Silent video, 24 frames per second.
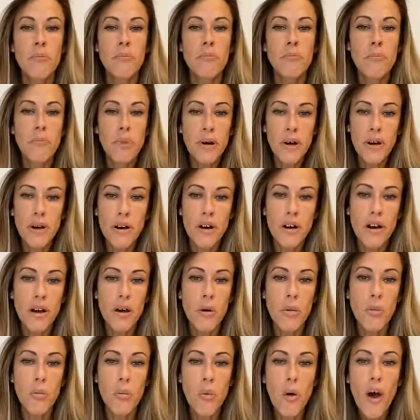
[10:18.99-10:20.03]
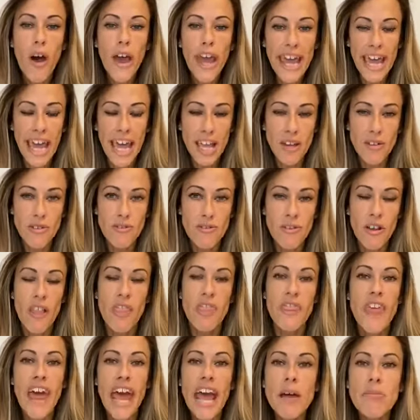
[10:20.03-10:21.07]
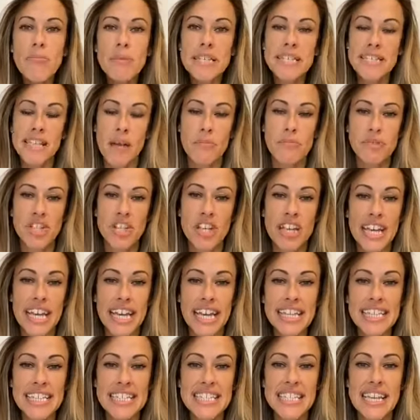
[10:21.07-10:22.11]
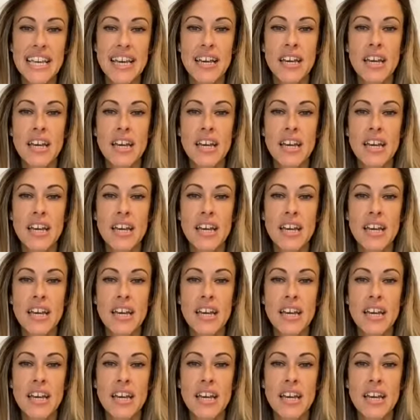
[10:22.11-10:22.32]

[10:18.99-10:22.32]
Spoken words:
But what if their perception is